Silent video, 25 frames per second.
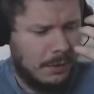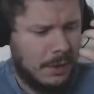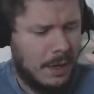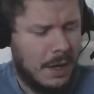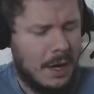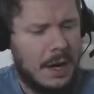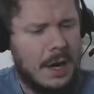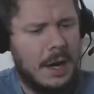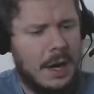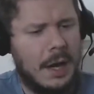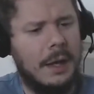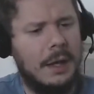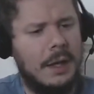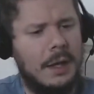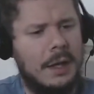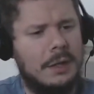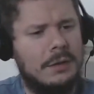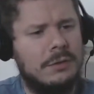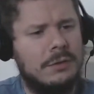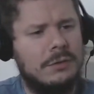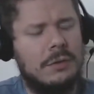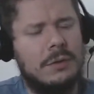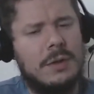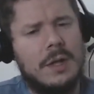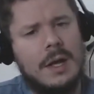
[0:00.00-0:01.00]
eye,
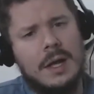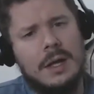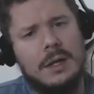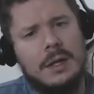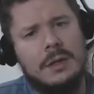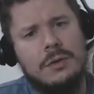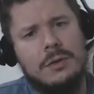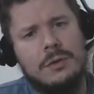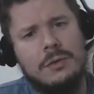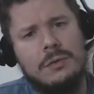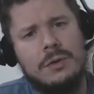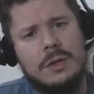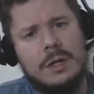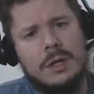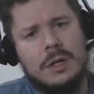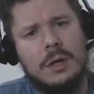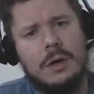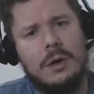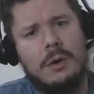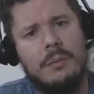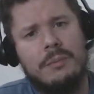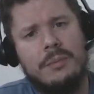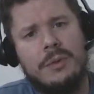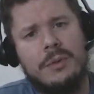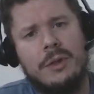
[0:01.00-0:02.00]
so that you can
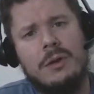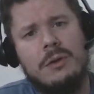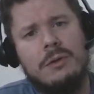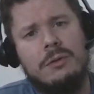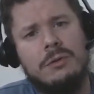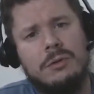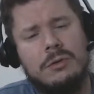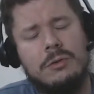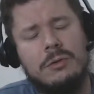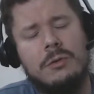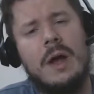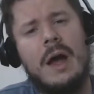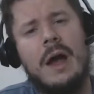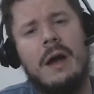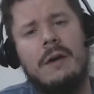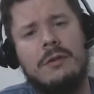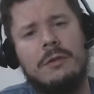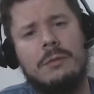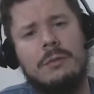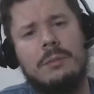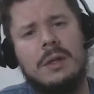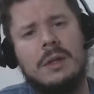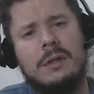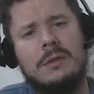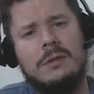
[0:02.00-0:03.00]
help those who have
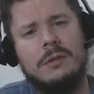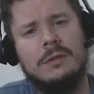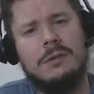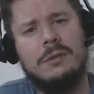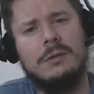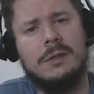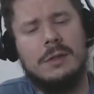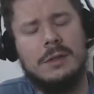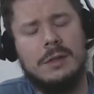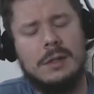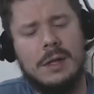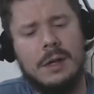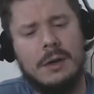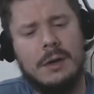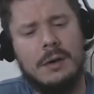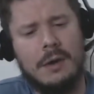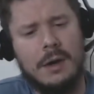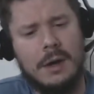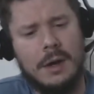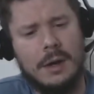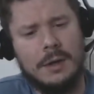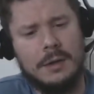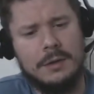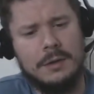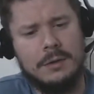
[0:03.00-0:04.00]
splinters in their
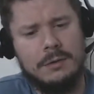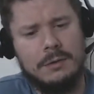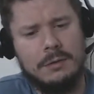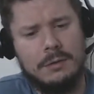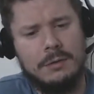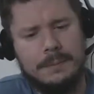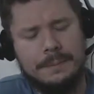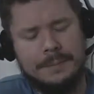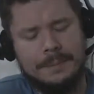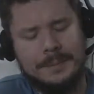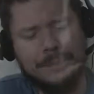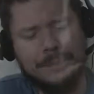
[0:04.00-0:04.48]
eyes.